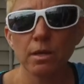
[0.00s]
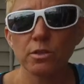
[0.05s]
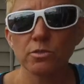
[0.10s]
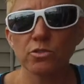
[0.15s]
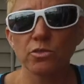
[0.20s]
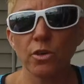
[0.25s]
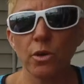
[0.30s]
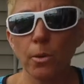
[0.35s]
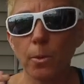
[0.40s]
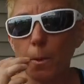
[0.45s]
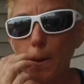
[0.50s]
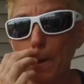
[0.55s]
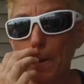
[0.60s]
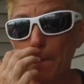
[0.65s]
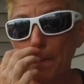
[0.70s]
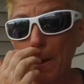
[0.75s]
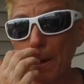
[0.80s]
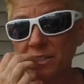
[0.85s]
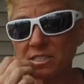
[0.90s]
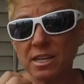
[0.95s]
So
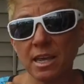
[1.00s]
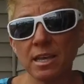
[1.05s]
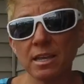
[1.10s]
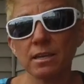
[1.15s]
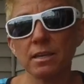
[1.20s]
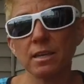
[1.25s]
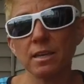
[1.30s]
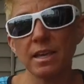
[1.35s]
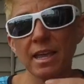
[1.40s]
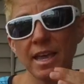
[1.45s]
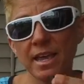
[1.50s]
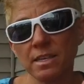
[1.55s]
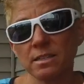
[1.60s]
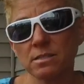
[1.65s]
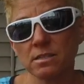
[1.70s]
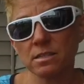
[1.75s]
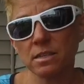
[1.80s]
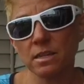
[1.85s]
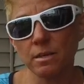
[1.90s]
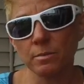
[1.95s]
if I take
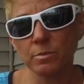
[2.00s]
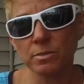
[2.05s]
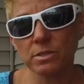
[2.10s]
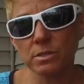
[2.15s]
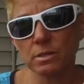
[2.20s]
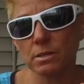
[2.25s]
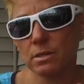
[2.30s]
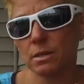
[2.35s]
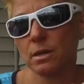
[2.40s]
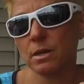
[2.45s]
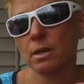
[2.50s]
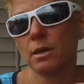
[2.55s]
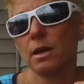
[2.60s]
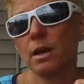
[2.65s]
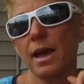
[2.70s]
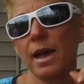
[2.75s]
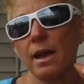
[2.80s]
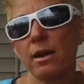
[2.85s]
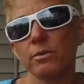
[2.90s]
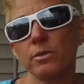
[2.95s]
8 sips
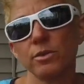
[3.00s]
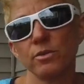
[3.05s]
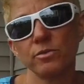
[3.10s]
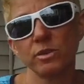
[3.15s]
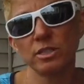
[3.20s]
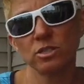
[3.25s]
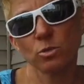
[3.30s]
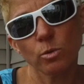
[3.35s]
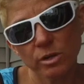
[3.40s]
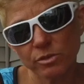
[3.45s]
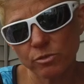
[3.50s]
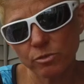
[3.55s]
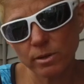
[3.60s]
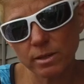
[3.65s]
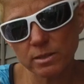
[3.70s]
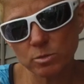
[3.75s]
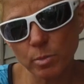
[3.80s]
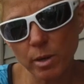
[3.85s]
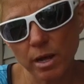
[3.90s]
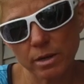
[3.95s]
out of a
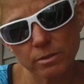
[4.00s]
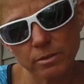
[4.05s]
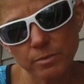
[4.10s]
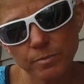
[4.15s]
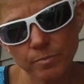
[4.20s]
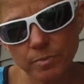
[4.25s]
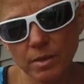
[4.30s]
24-ounce bottle,